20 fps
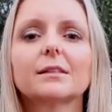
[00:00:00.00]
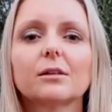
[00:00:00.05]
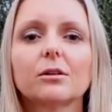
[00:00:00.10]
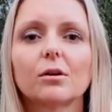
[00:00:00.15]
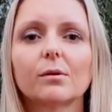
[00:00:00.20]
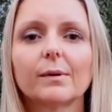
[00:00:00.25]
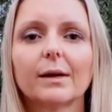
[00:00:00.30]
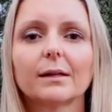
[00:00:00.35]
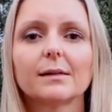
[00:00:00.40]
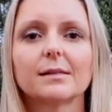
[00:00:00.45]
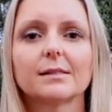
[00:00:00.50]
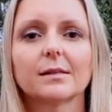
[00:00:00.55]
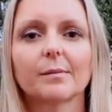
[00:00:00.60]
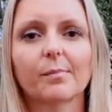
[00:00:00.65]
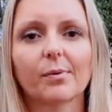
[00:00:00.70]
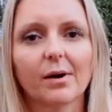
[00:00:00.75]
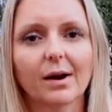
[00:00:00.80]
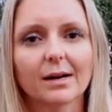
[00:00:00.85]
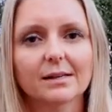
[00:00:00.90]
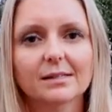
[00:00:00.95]
chlorella is a
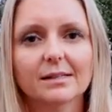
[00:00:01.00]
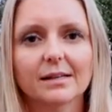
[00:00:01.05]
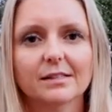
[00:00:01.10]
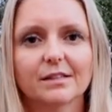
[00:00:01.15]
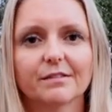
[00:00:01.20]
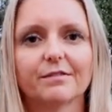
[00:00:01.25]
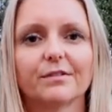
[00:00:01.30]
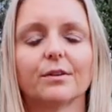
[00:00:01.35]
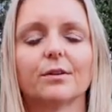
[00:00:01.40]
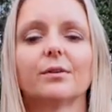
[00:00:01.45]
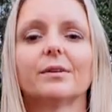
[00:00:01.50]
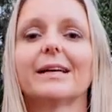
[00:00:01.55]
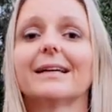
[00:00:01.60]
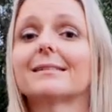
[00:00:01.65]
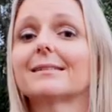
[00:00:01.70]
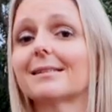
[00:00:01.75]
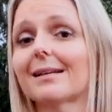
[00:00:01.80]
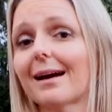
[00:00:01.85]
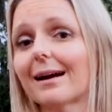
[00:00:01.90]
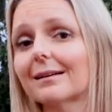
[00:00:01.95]
processed food
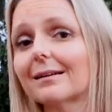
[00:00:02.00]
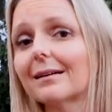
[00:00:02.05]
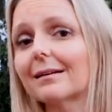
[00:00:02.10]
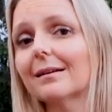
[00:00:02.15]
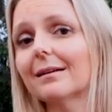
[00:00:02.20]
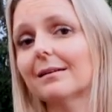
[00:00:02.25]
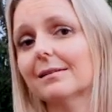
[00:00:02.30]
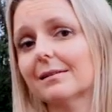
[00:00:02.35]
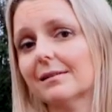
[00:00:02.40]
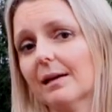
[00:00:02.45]
and technically a